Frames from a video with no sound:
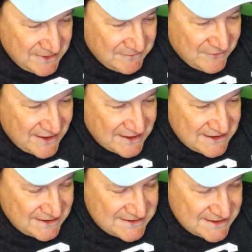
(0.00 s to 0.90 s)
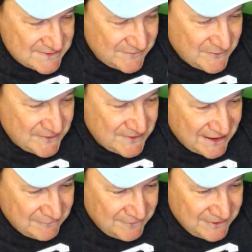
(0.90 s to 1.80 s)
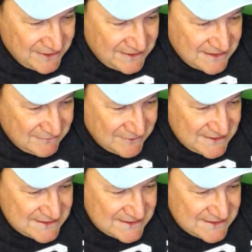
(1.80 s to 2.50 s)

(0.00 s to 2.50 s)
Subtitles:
flat out, and I said this before, that I really